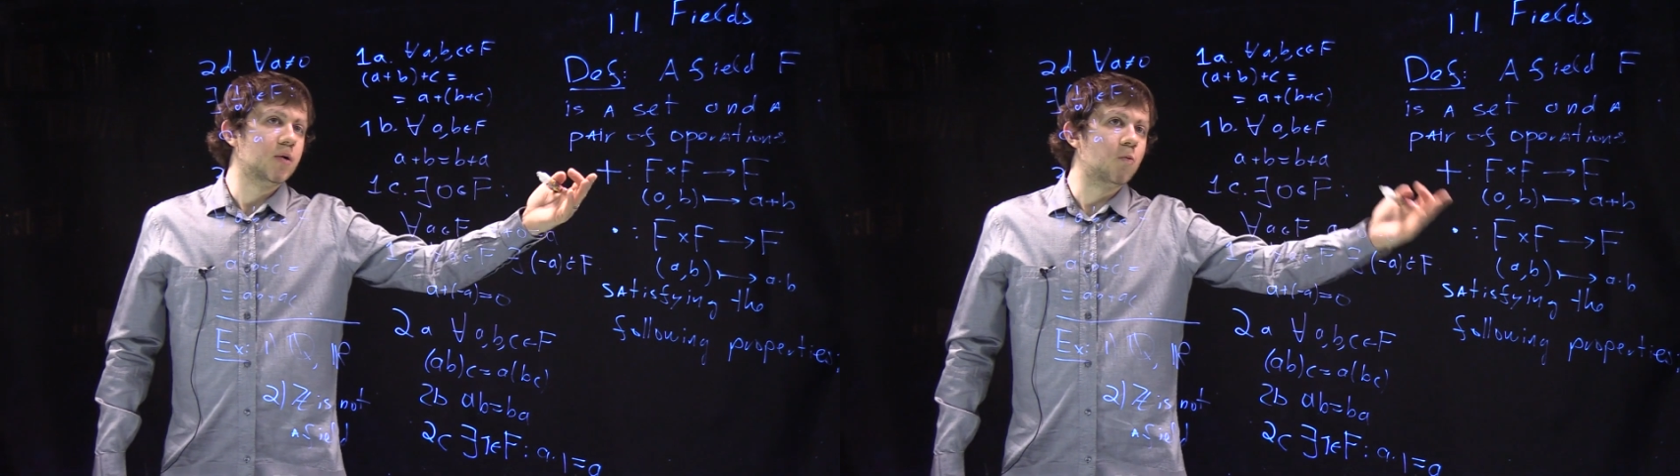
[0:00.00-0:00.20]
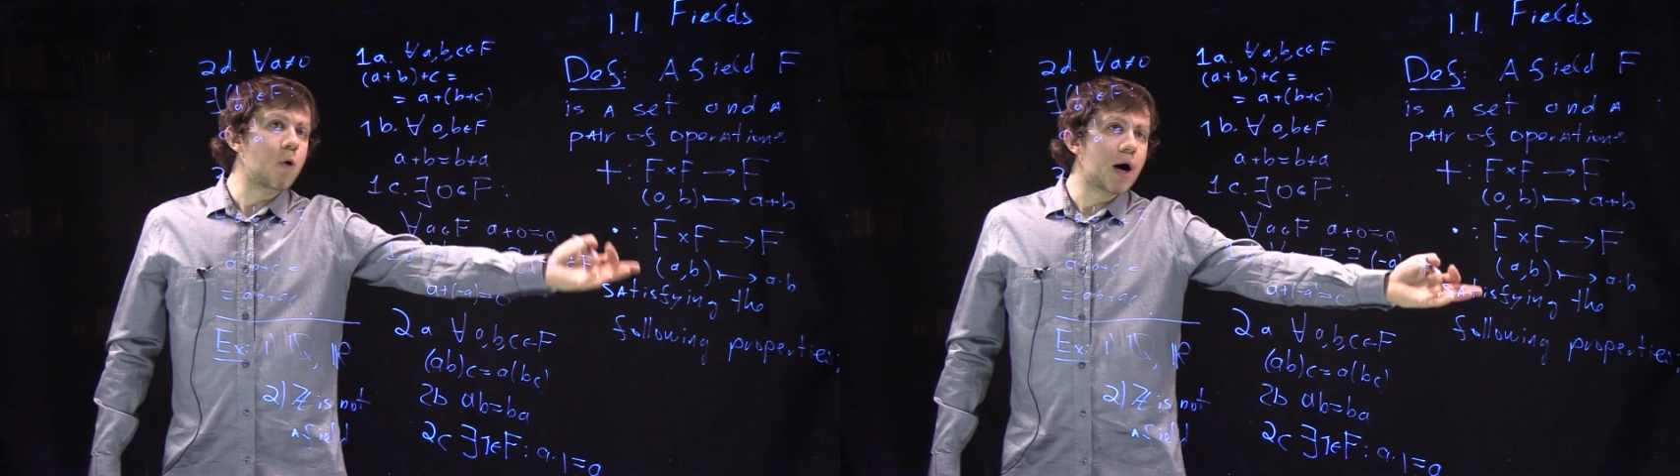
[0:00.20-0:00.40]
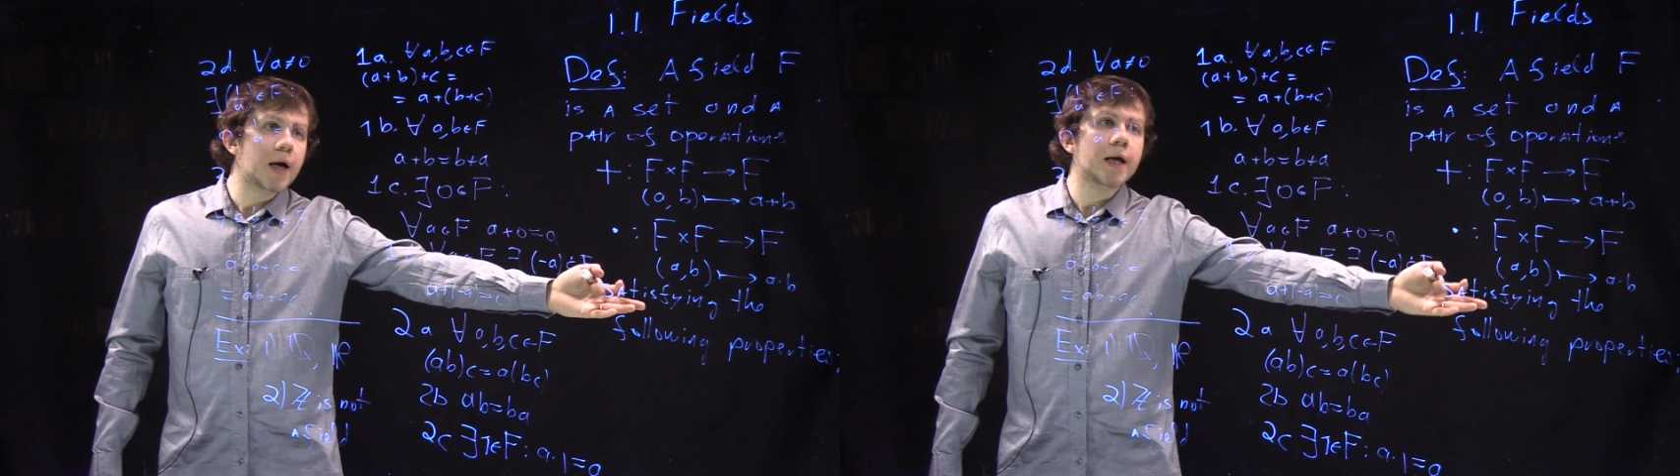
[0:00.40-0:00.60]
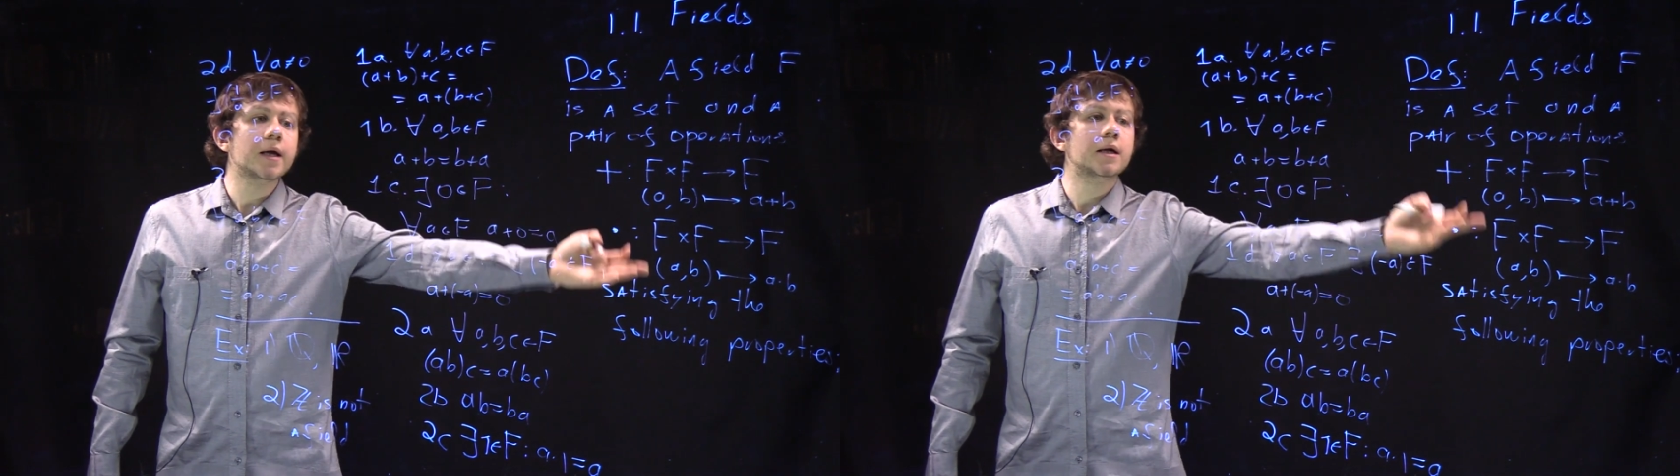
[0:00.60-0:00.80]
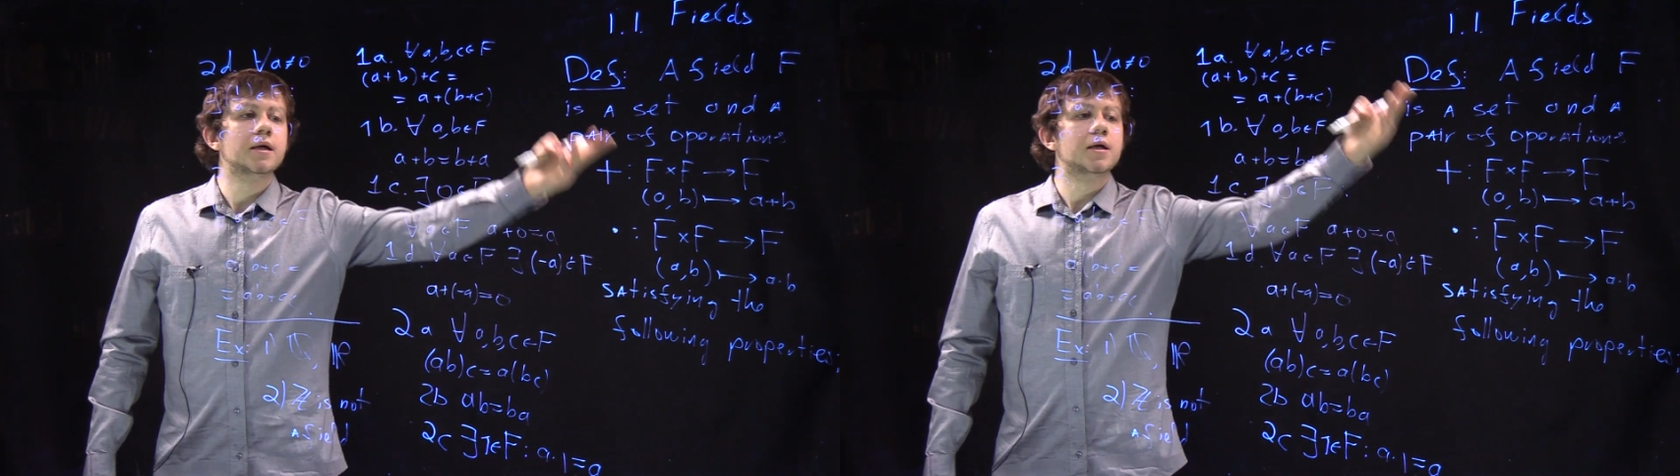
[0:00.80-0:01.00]

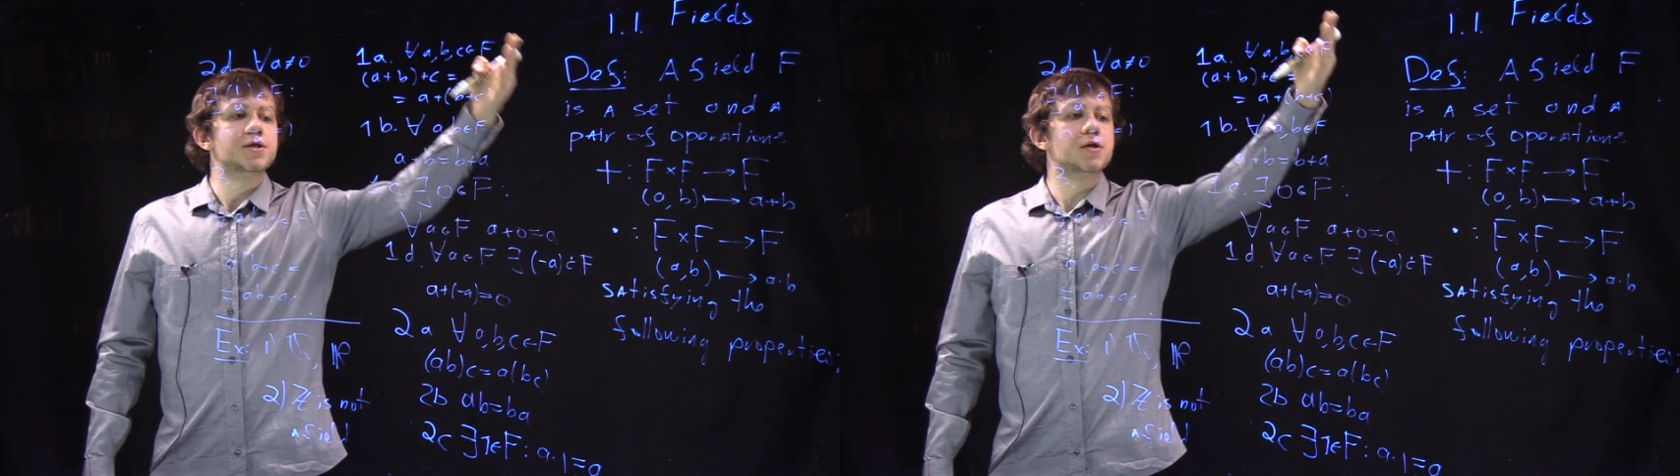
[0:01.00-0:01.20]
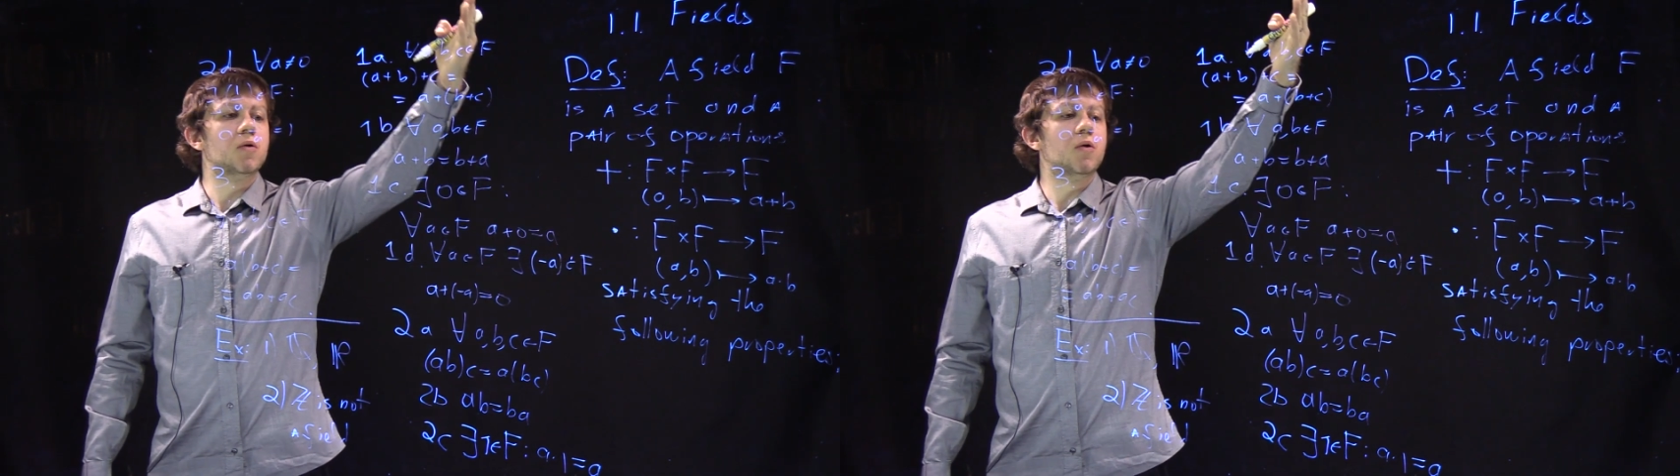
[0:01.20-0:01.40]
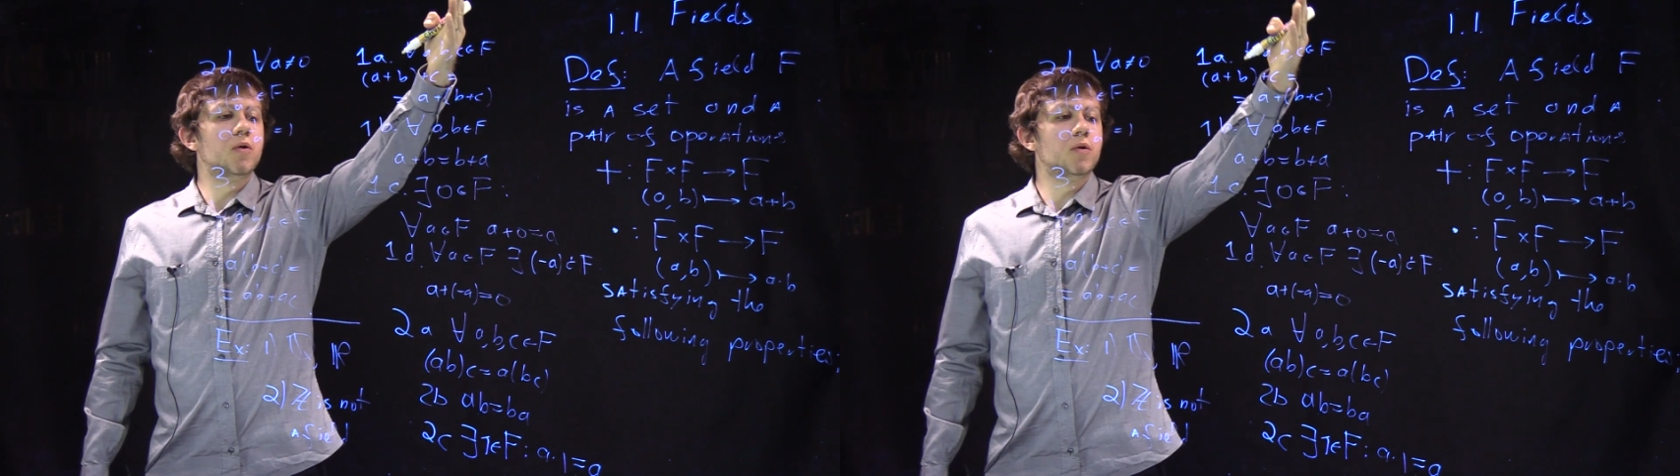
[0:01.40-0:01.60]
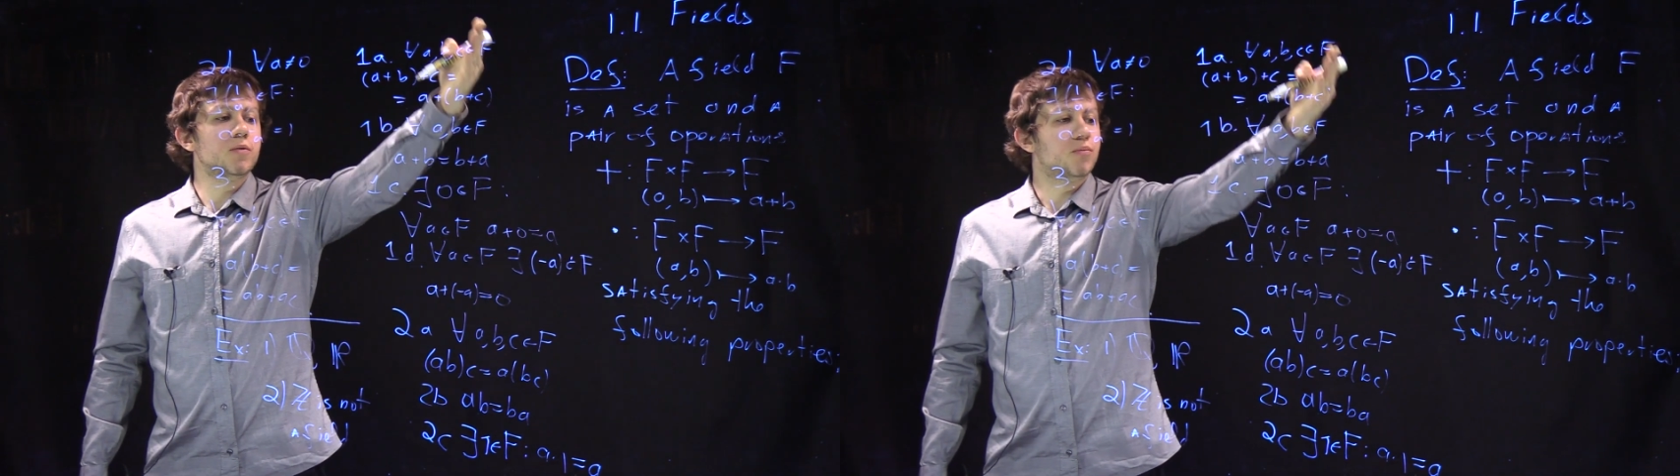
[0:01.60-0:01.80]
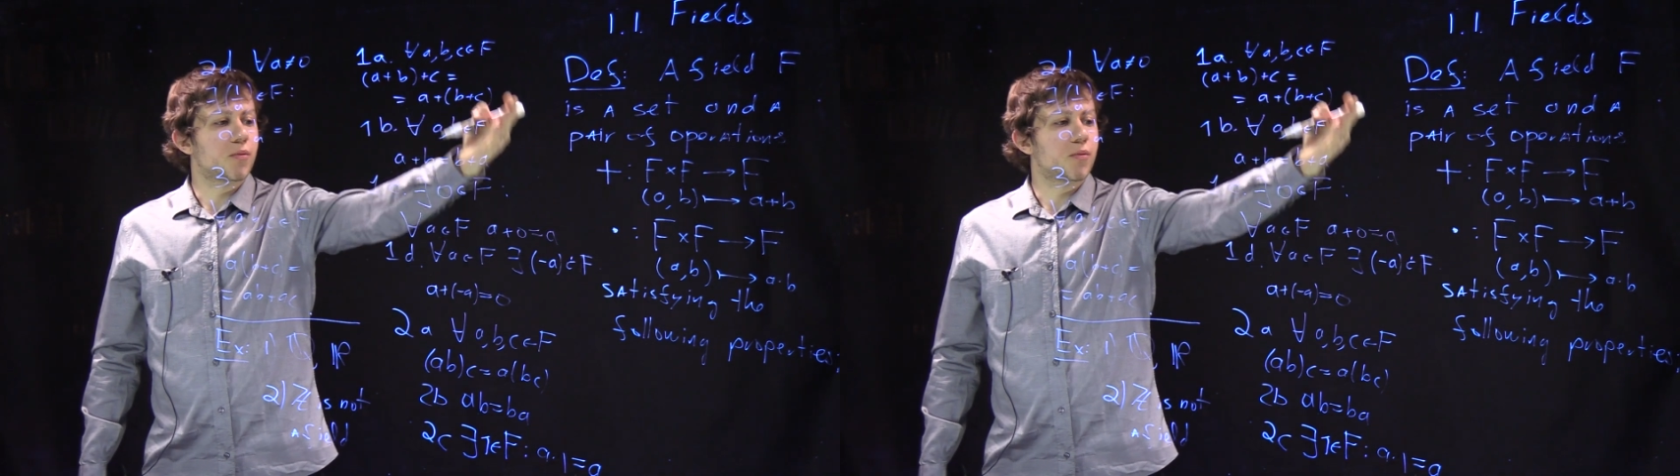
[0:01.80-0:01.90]
Why? So all